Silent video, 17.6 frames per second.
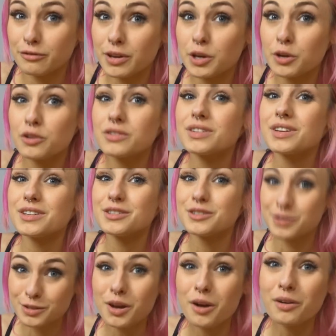Feels
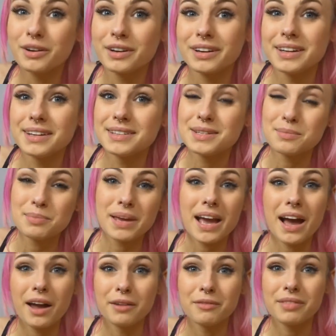so good to
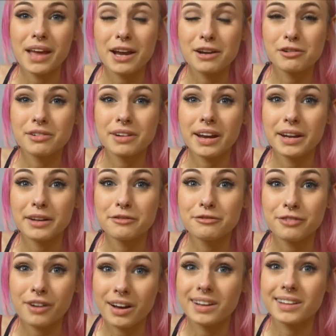be out of that
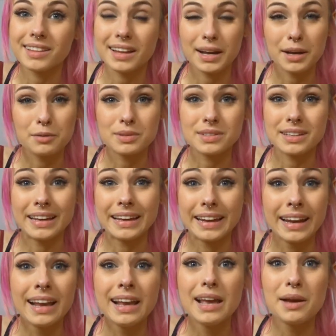creative funk that I was
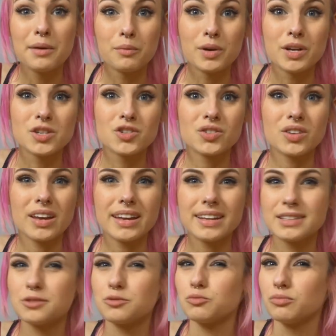in, which
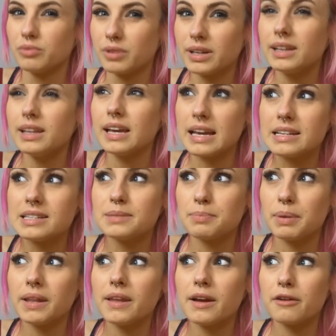it's
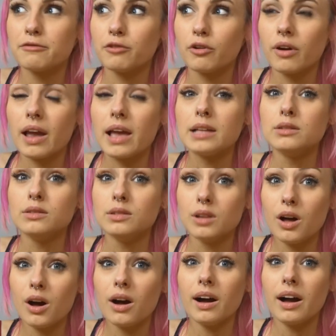been there for a
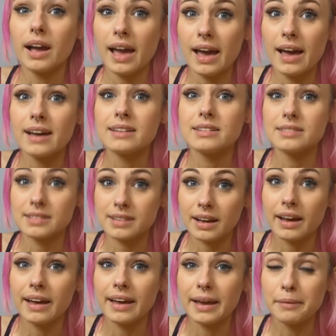long ass
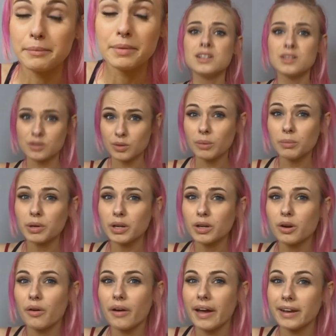time. So I'm
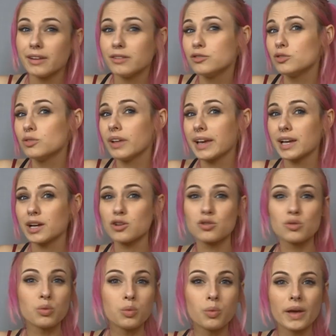gonna go ahead and do like a
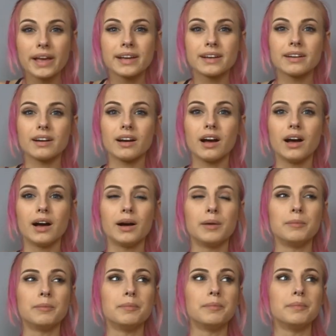quick
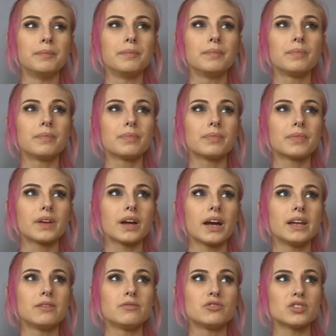
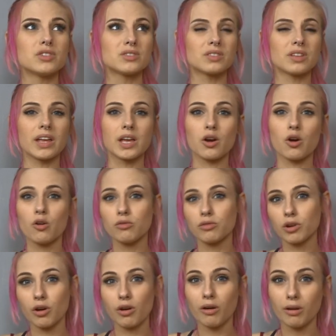kind of just like
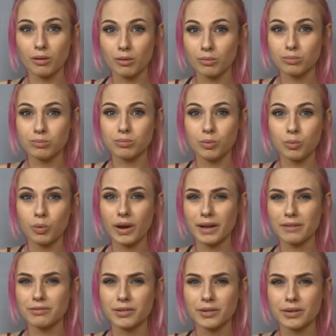overall
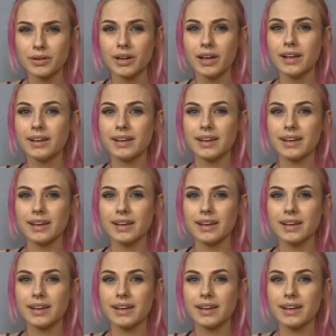whatever